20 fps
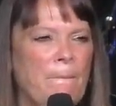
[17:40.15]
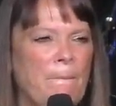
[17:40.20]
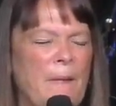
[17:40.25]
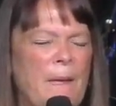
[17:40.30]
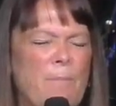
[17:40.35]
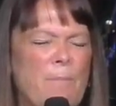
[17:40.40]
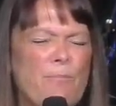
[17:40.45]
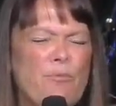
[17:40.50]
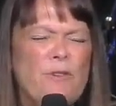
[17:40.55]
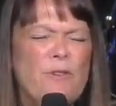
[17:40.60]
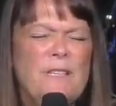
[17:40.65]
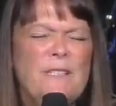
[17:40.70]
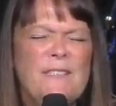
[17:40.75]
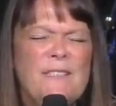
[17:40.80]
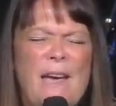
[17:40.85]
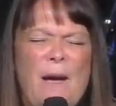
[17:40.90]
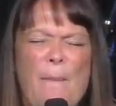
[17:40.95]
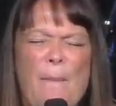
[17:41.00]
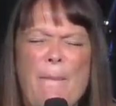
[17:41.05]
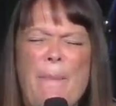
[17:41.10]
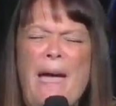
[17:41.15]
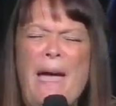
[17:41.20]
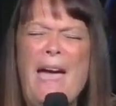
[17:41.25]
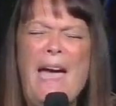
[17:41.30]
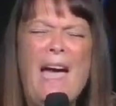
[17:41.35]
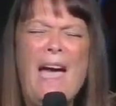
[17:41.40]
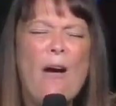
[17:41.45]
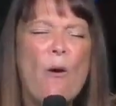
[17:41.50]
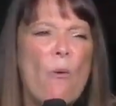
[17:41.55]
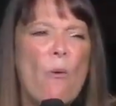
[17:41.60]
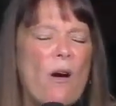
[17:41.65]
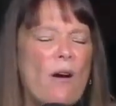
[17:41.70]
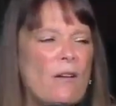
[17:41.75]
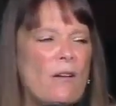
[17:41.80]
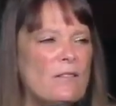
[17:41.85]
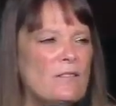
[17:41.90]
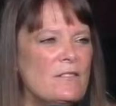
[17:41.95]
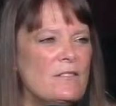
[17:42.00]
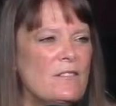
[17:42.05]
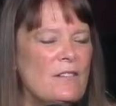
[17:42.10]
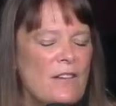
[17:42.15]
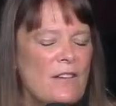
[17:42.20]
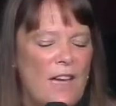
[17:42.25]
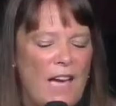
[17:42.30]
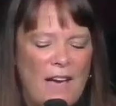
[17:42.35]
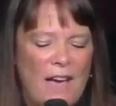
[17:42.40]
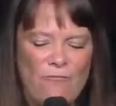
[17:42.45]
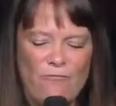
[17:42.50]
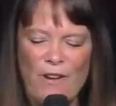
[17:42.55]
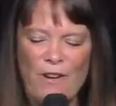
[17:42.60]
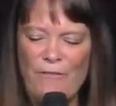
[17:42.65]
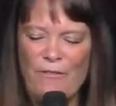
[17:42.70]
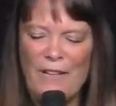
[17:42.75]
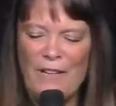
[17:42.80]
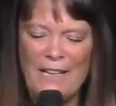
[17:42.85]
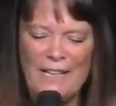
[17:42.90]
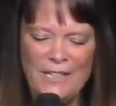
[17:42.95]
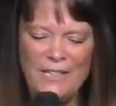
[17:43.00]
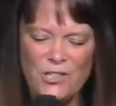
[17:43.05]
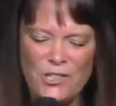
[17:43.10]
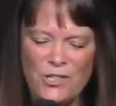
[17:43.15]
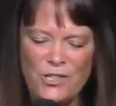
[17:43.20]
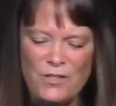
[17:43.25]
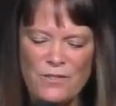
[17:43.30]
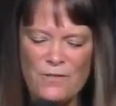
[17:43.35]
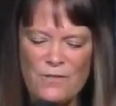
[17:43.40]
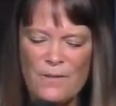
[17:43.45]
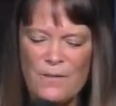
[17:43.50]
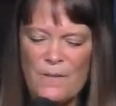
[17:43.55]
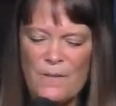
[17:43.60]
it breathes out power and revelation.